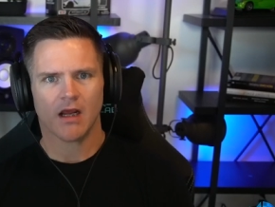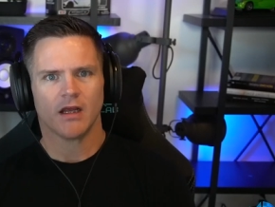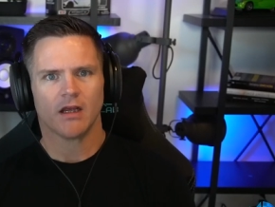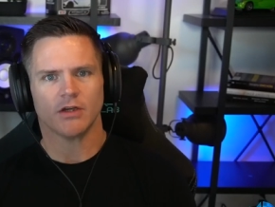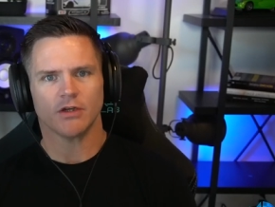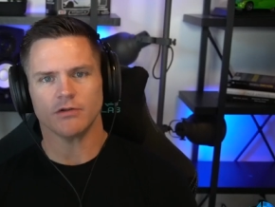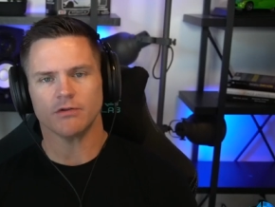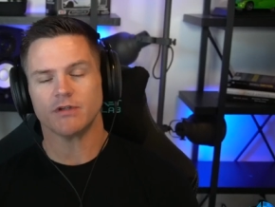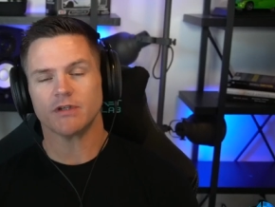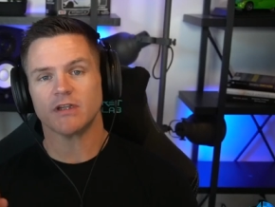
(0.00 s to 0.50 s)

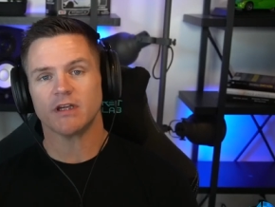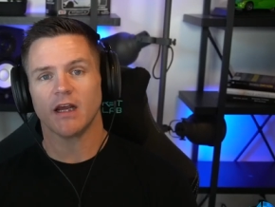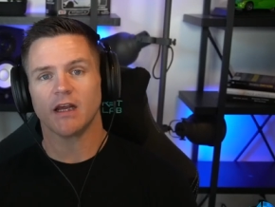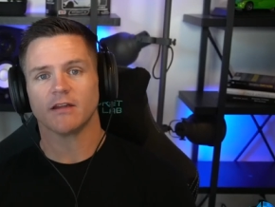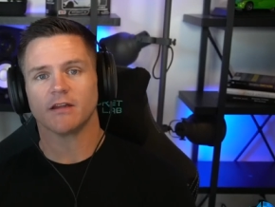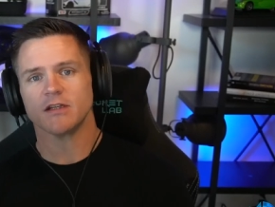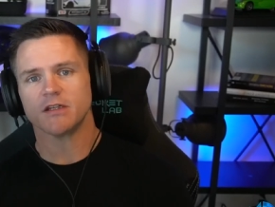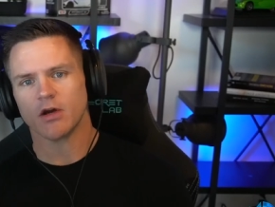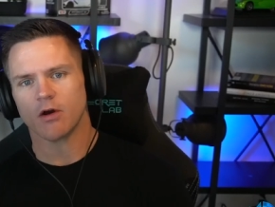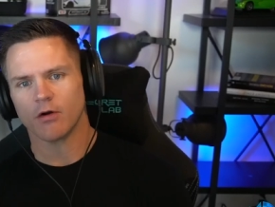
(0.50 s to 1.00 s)
you stake
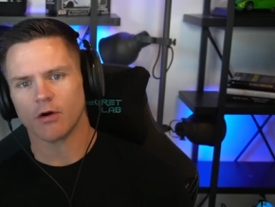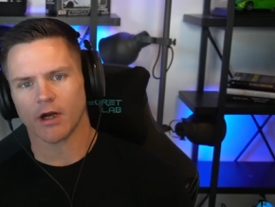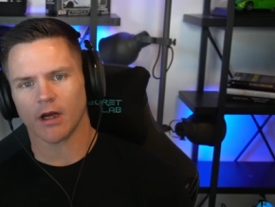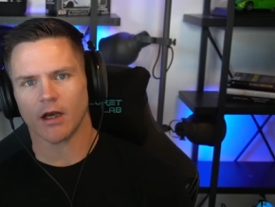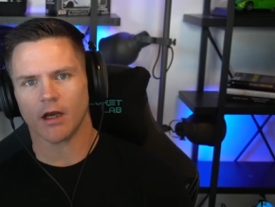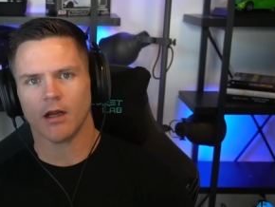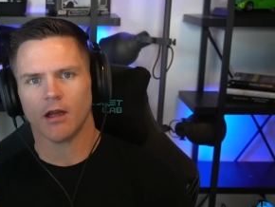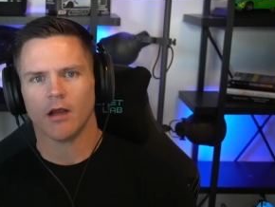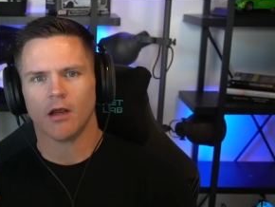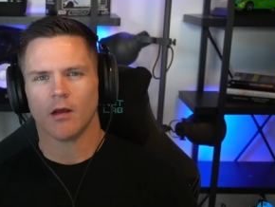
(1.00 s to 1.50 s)
the
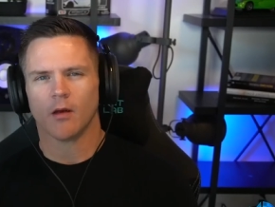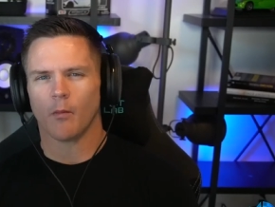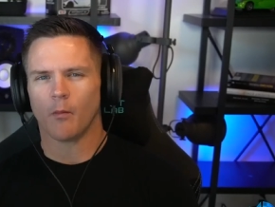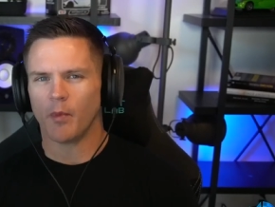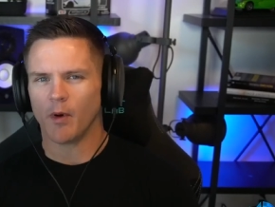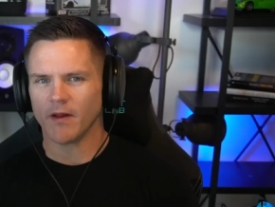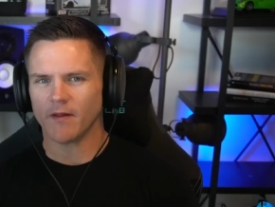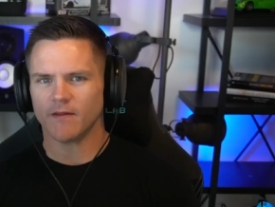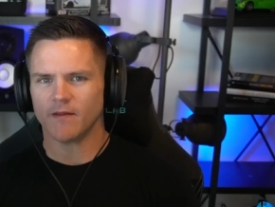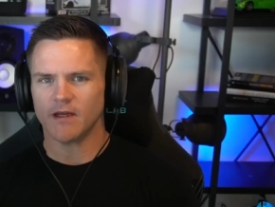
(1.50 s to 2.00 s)
token,
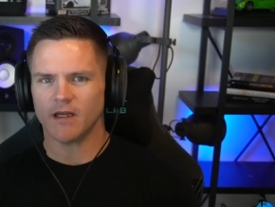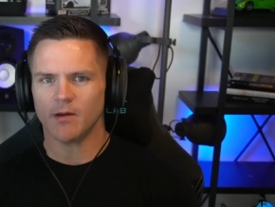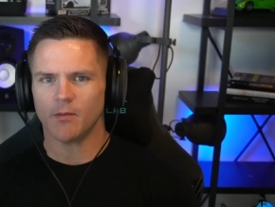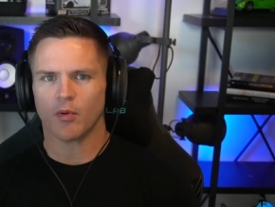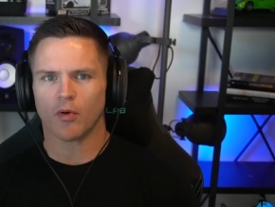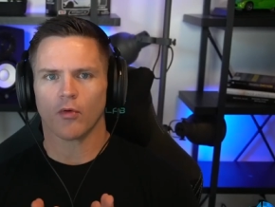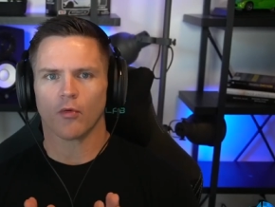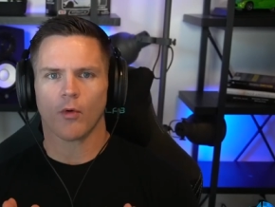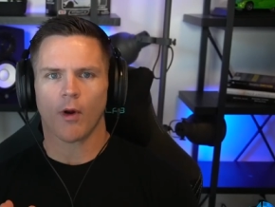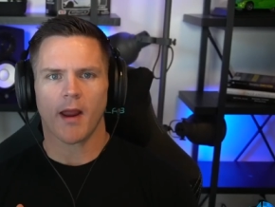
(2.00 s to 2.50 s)
but the
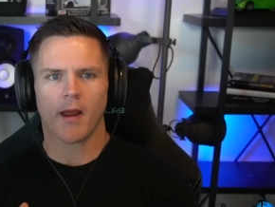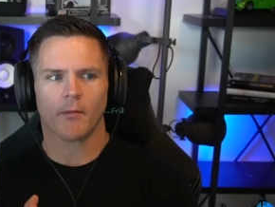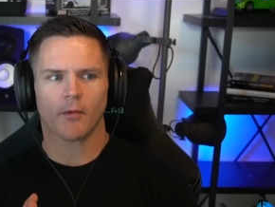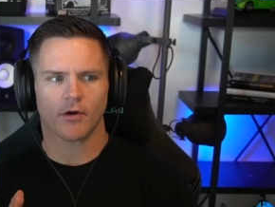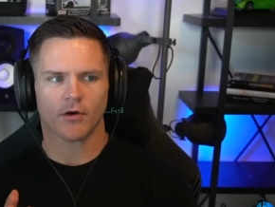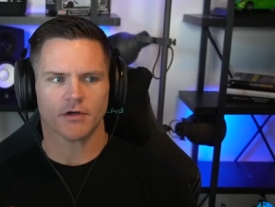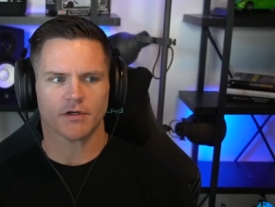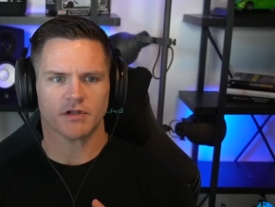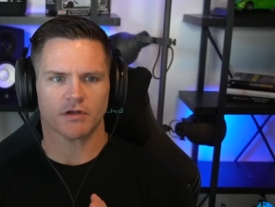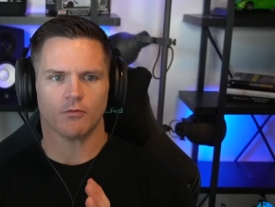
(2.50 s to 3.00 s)

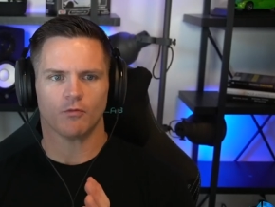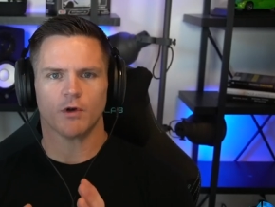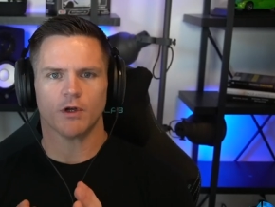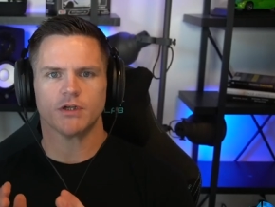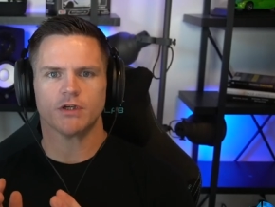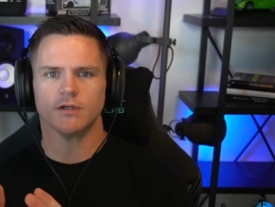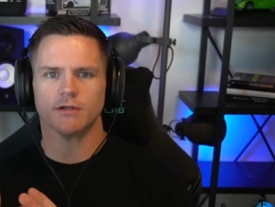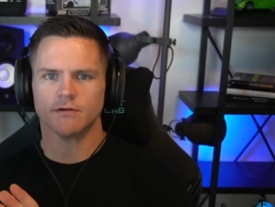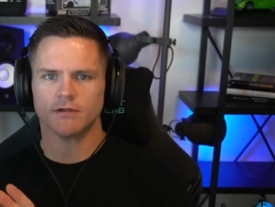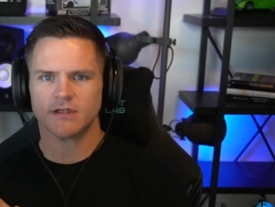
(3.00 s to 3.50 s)
parameters in
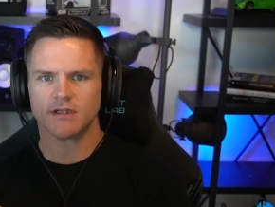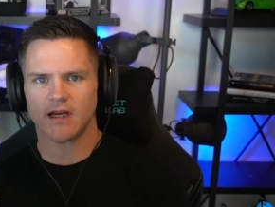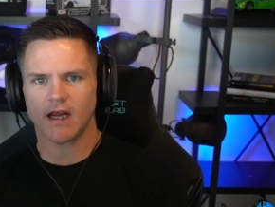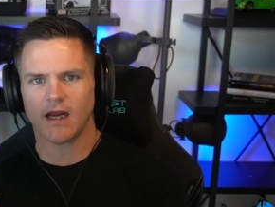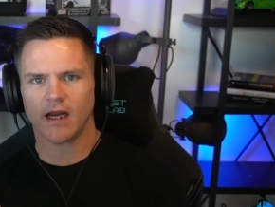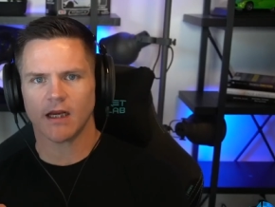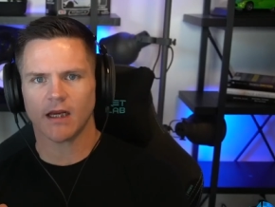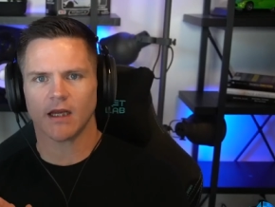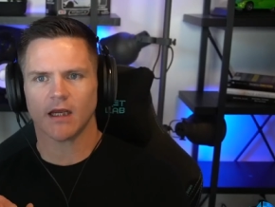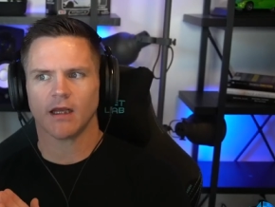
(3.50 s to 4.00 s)
which you
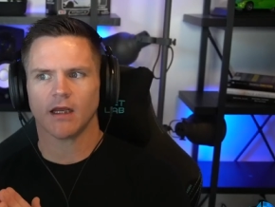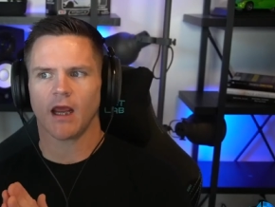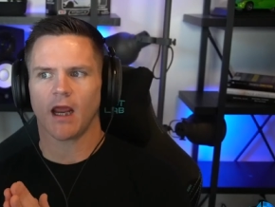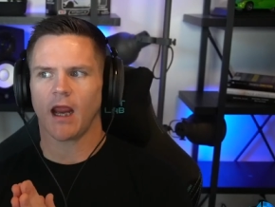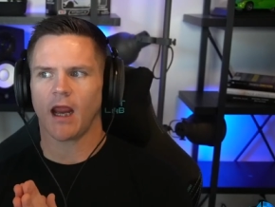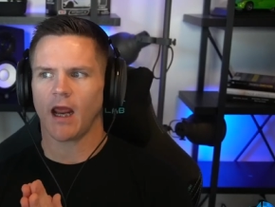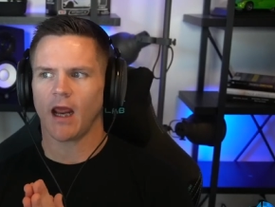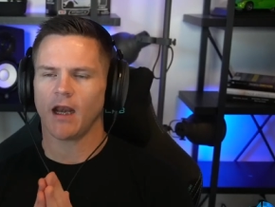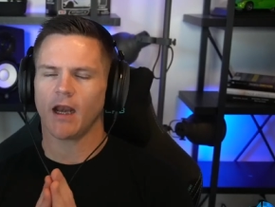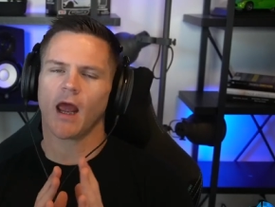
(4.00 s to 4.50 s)
stake
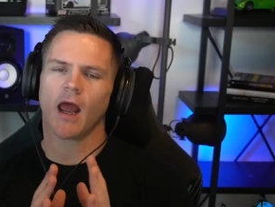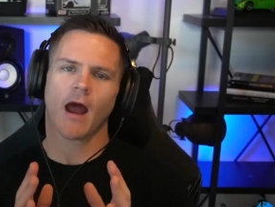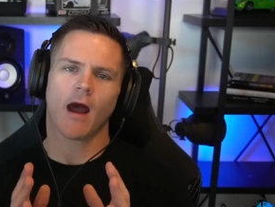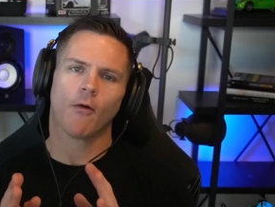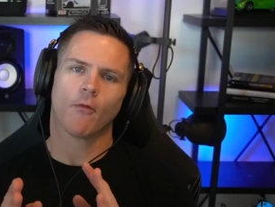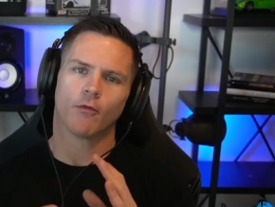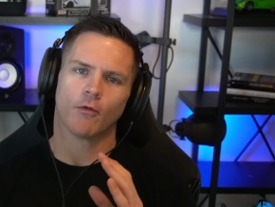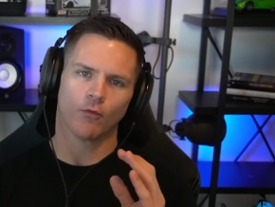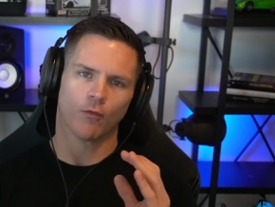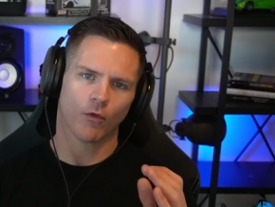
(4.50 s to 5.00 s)
and how
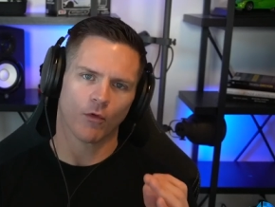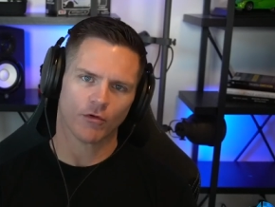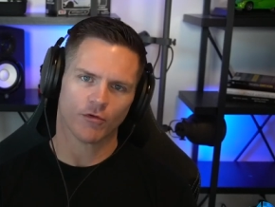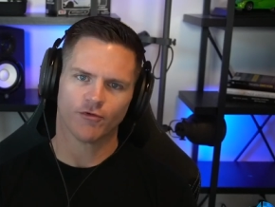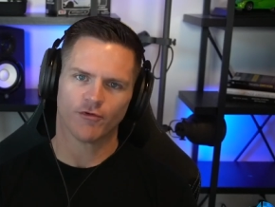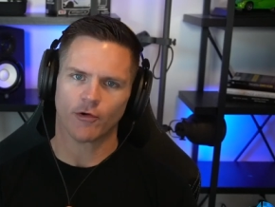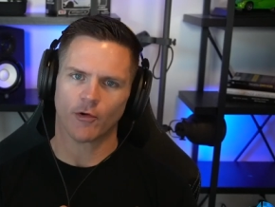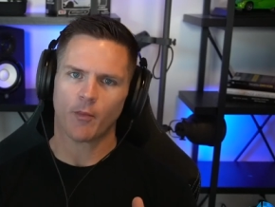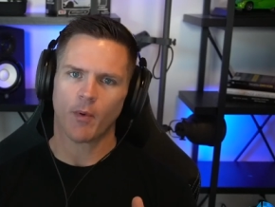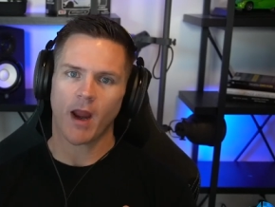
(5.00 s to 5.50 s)

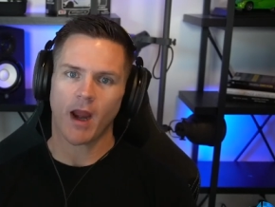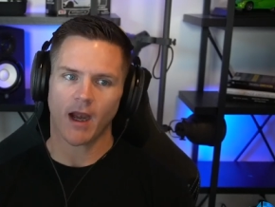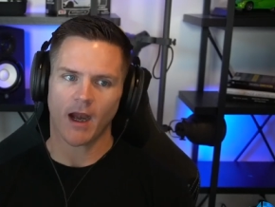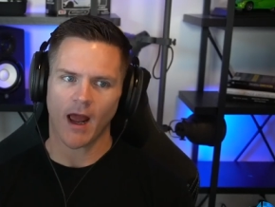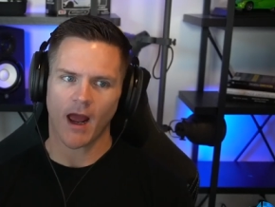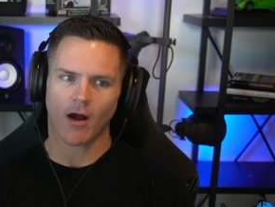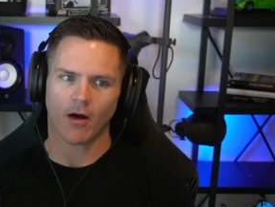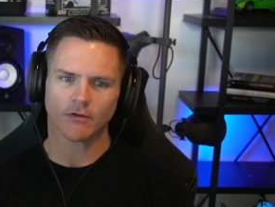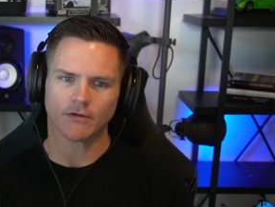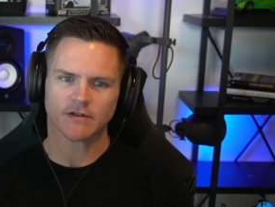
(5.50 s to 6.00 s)
rewards are paid
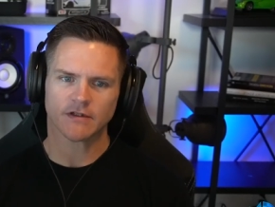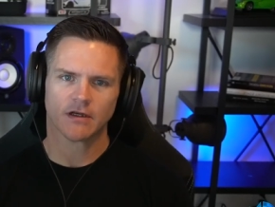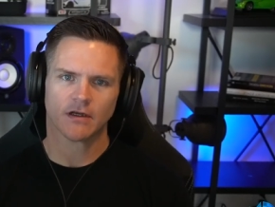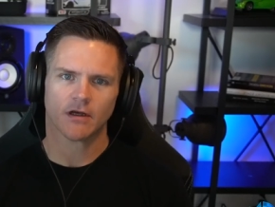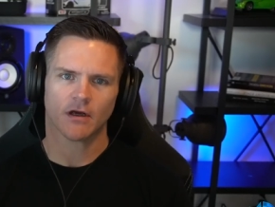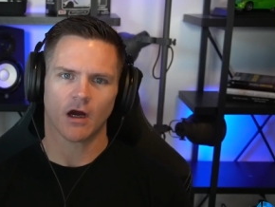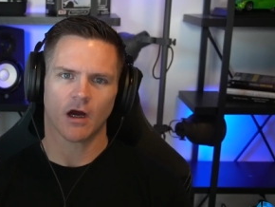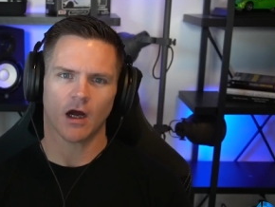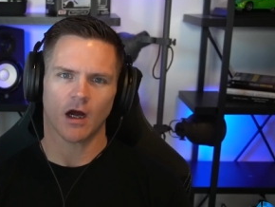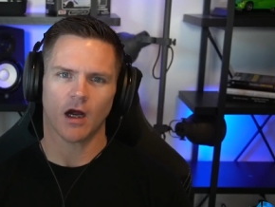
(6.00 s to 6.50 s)
out
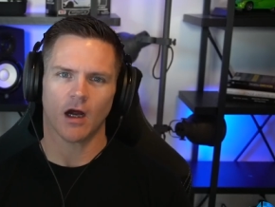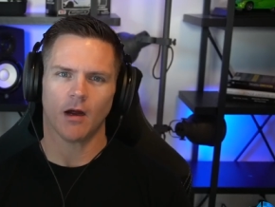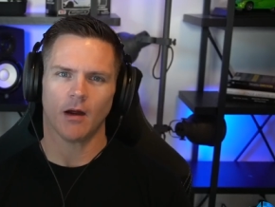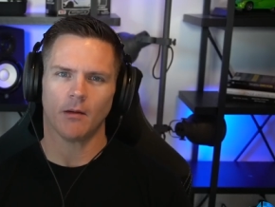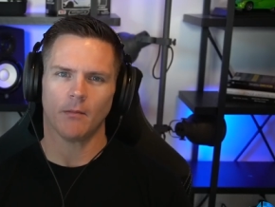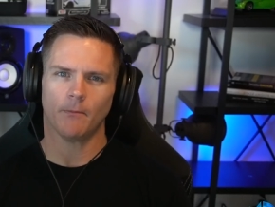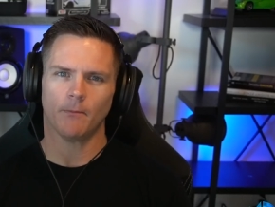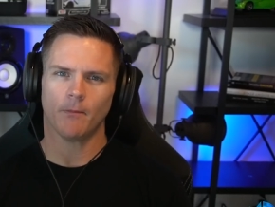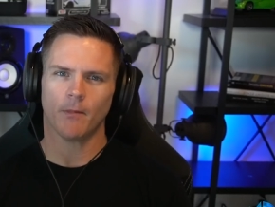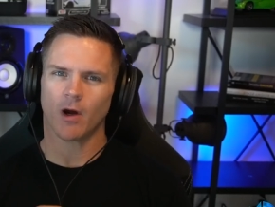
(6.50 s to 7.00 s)
um,